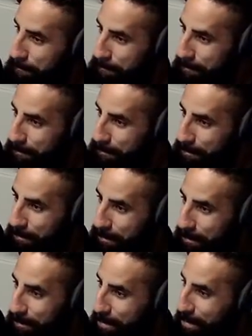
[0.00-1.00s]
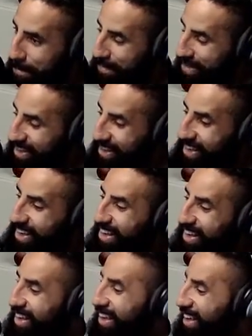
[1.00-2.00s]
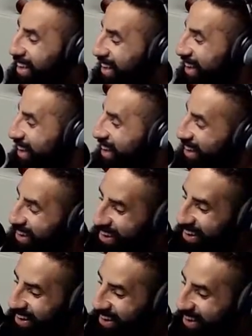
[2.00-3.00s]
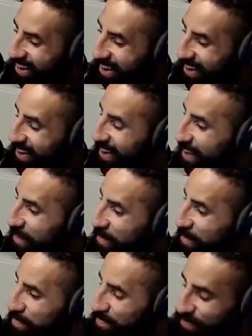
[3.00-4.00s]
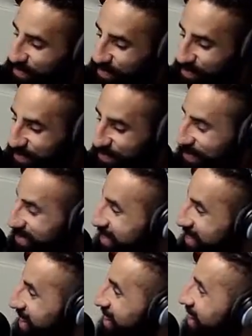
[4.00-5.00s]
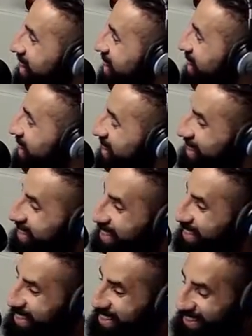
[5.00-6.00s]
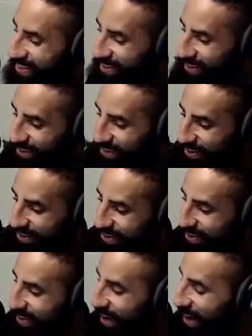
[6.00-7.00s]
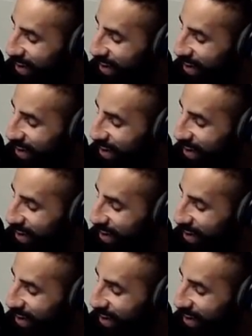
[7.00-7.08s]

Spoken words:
I mean, you're really going to I don't want to talk about this. I've been gathering news today for everybody back in Jacksonville.